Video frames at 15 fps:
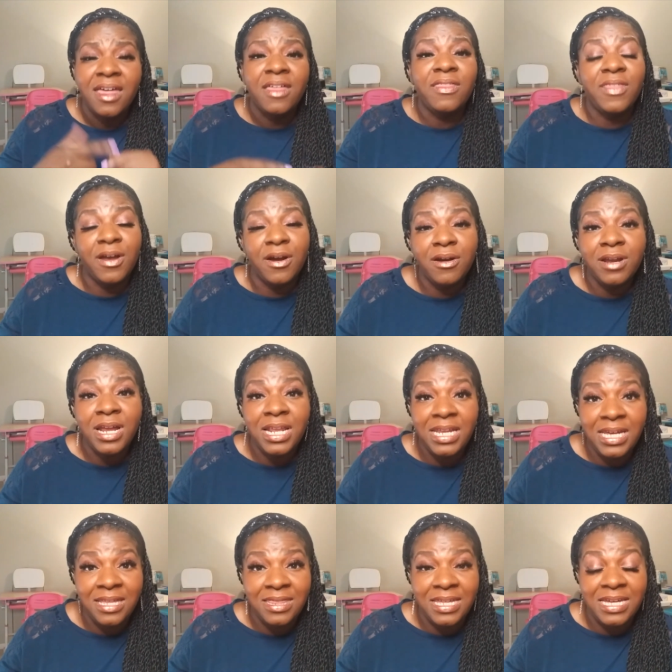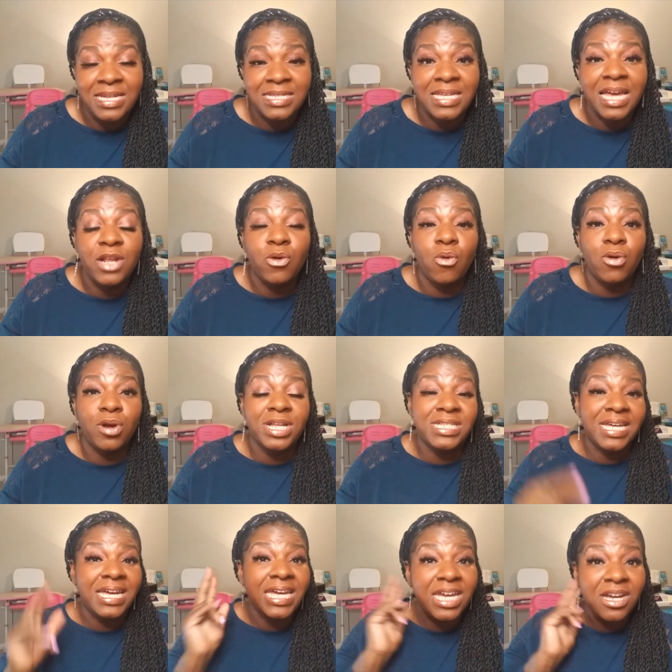They're going to need these in order to
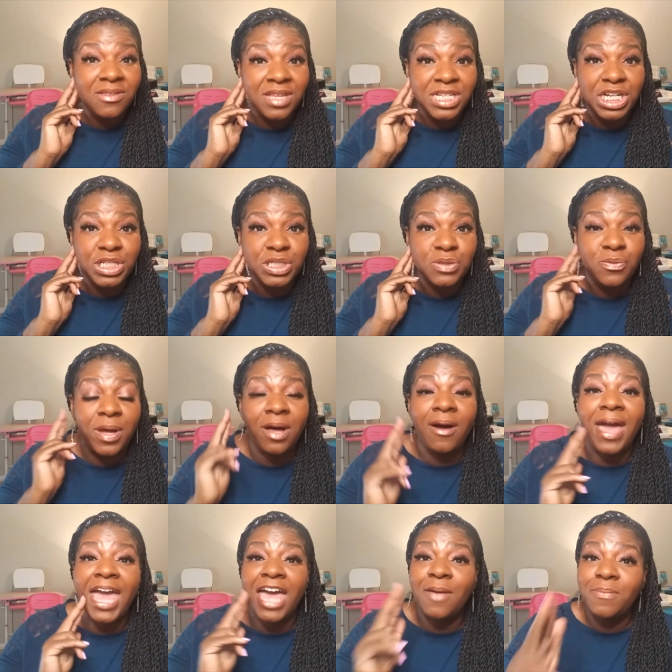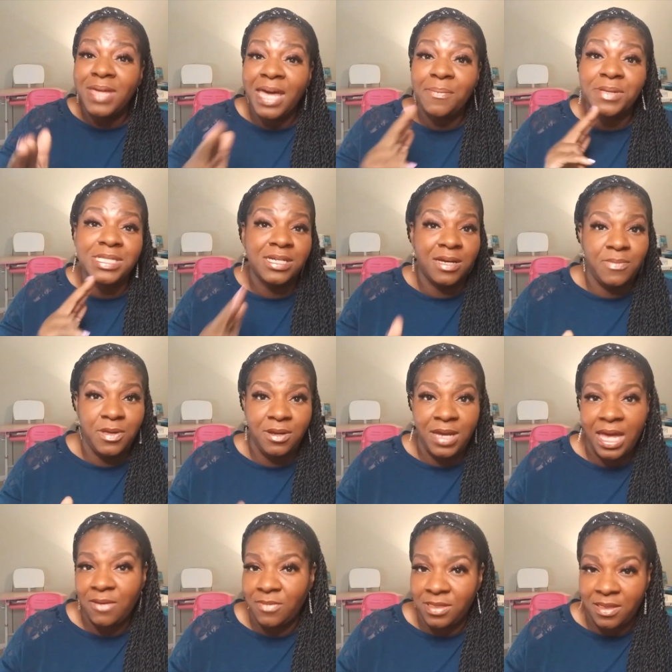hear the teacher well and be able to
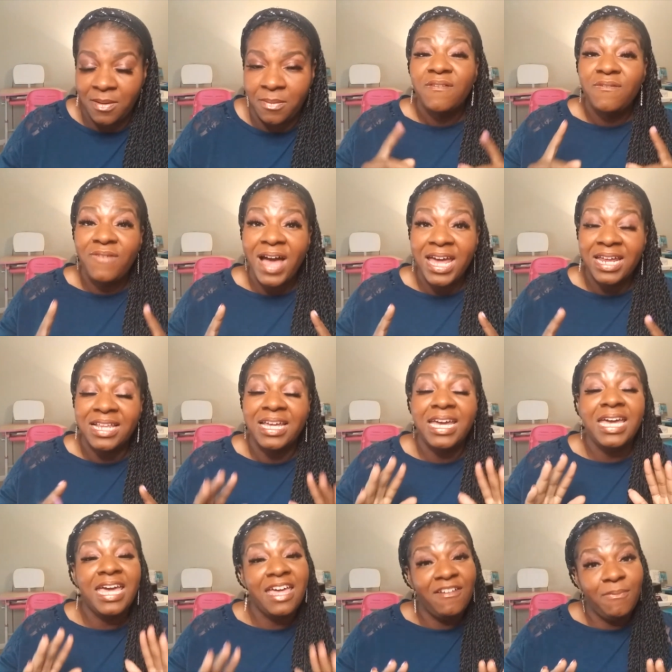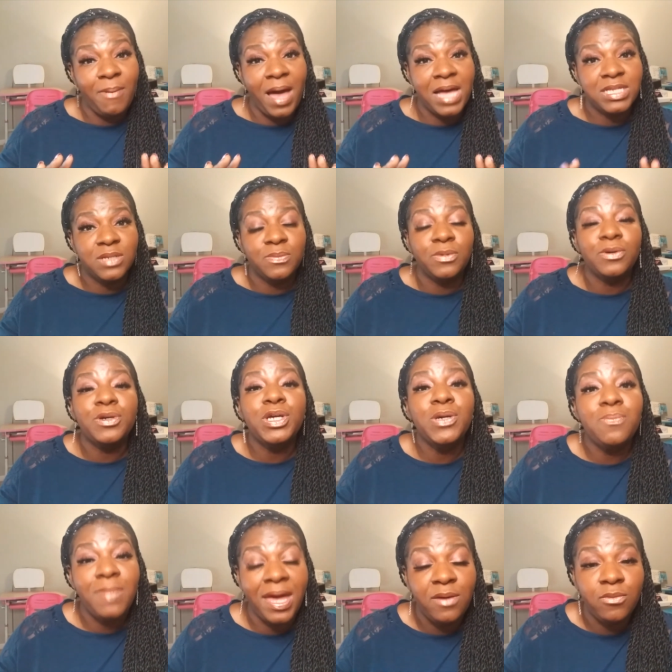communicate with them. Finally, if possible, you
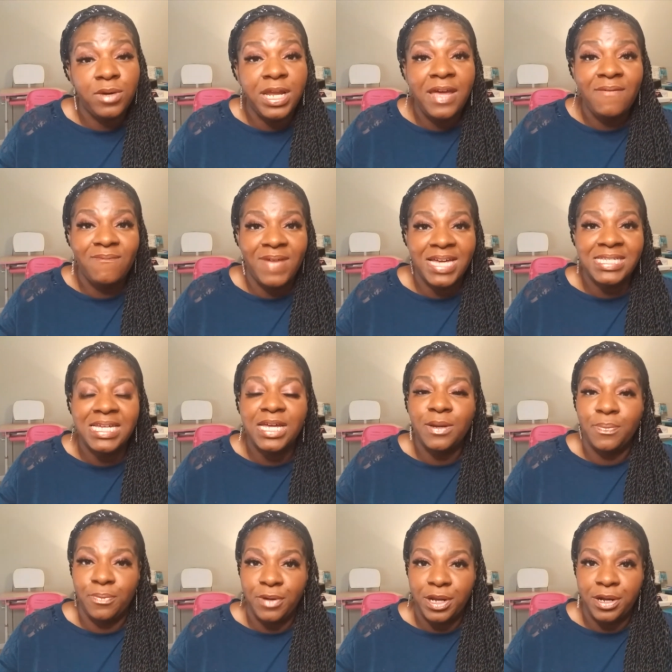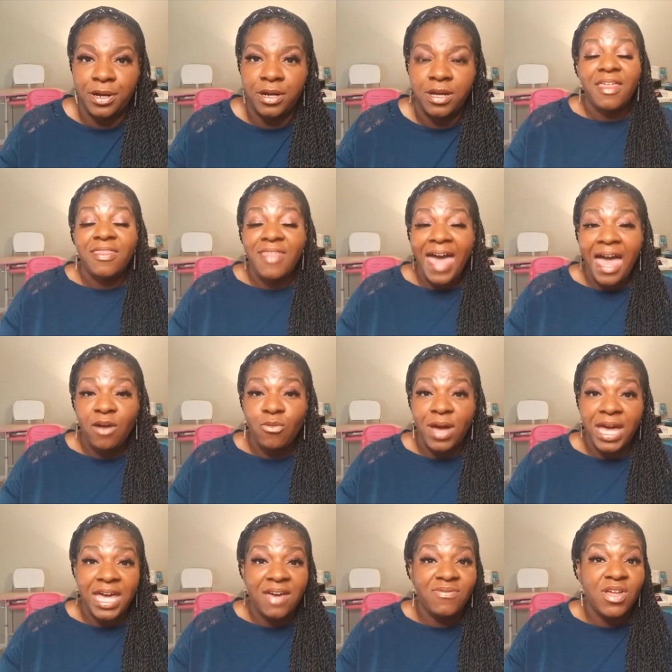may want to invest in a printer. That way,
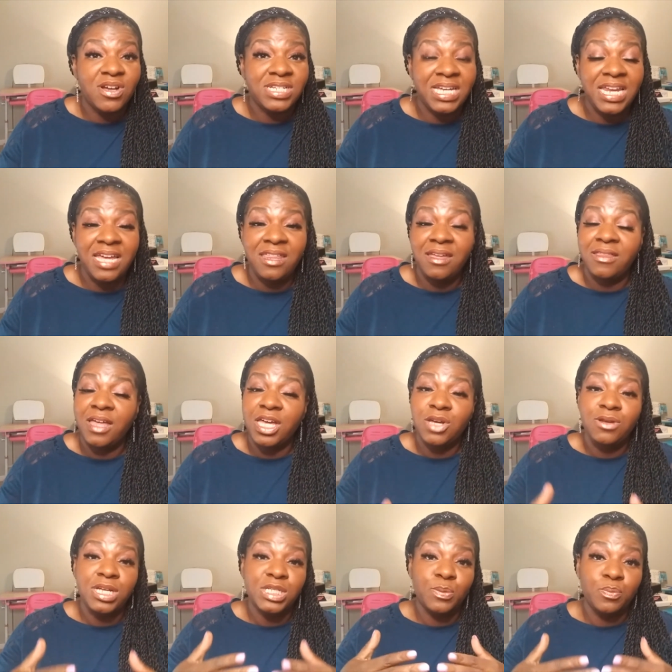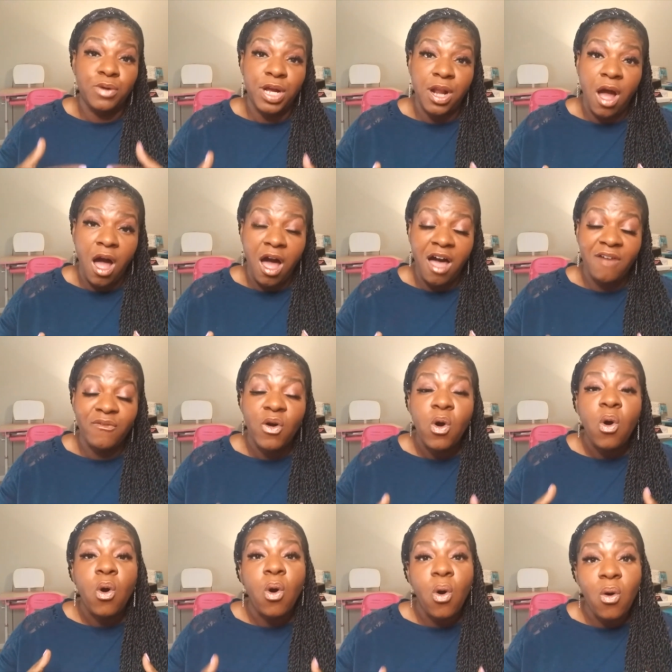if there's anything that you need to print off
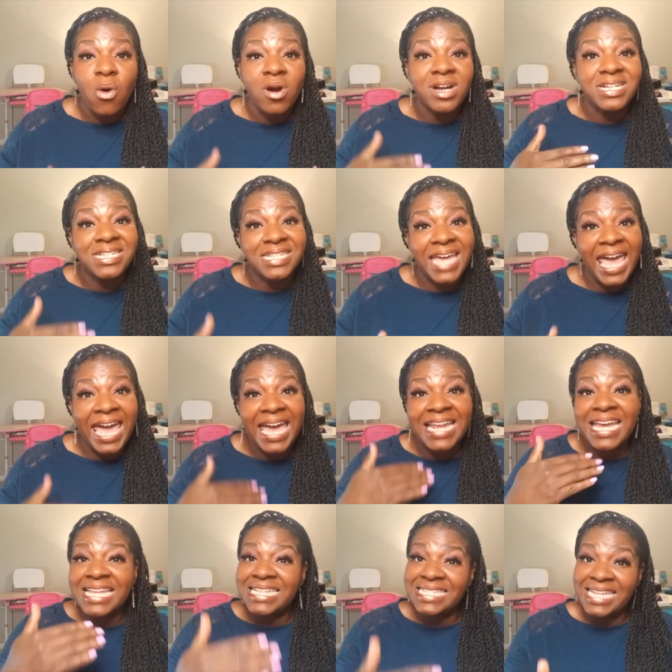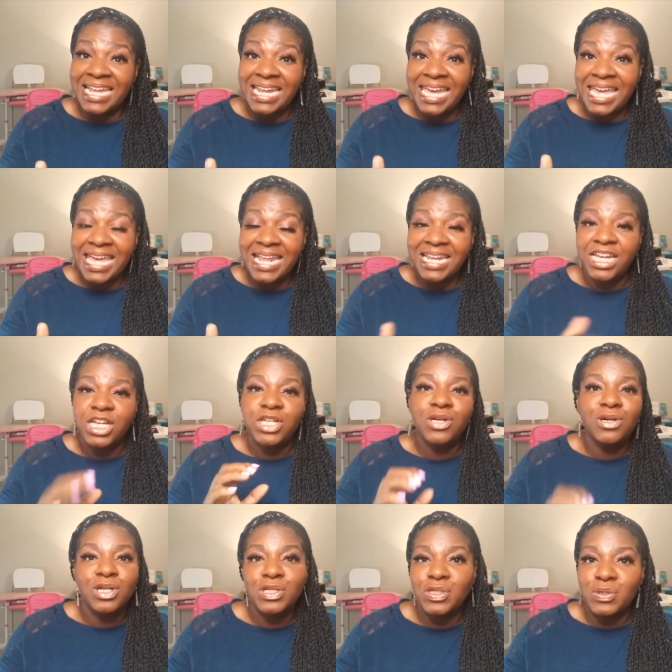or scan and send in, you
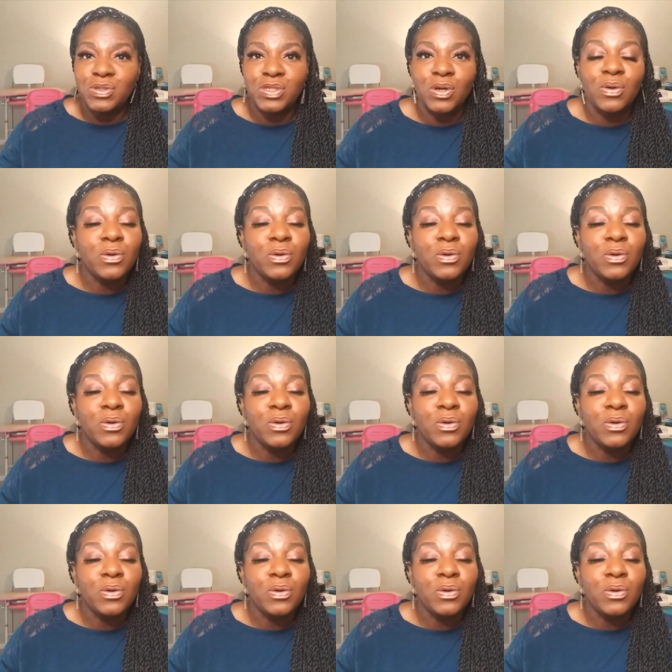can do so